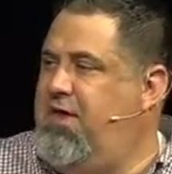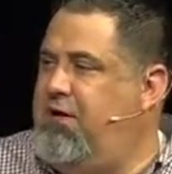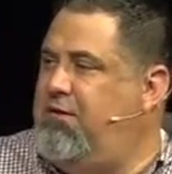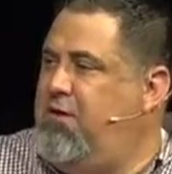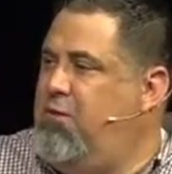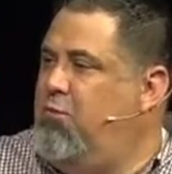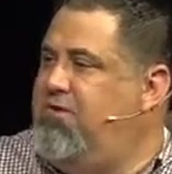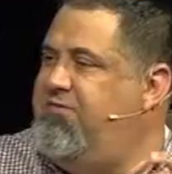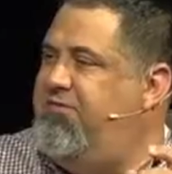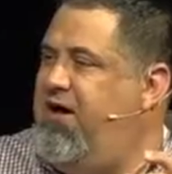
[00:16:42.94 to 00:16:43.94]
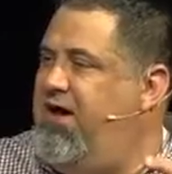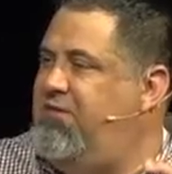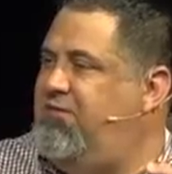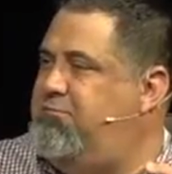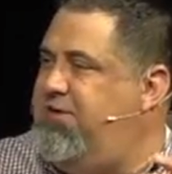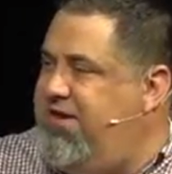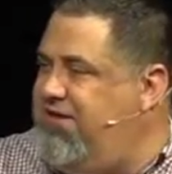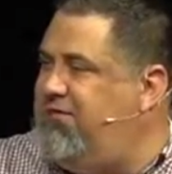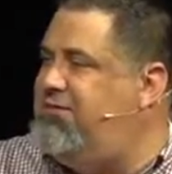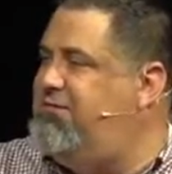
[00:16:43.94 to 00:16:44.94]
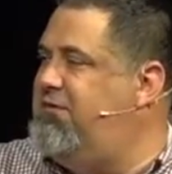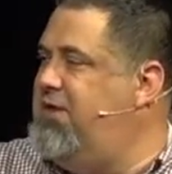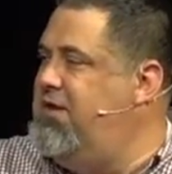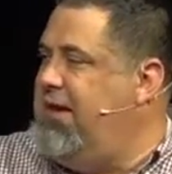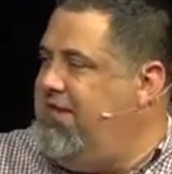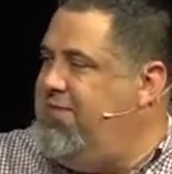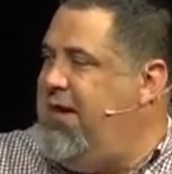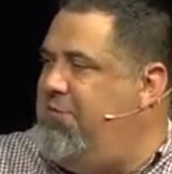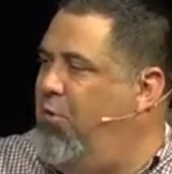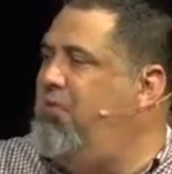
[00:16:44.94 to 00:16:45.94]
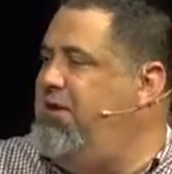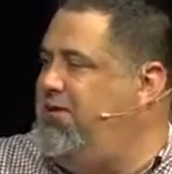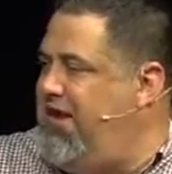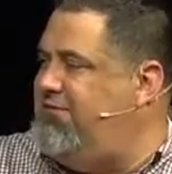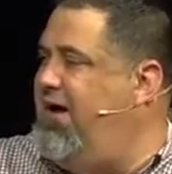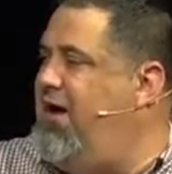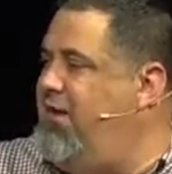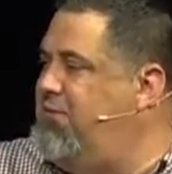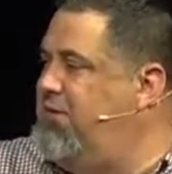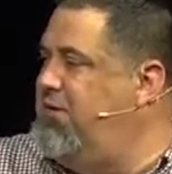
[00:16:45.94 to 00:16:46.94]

that we find peace in that moment, in that time.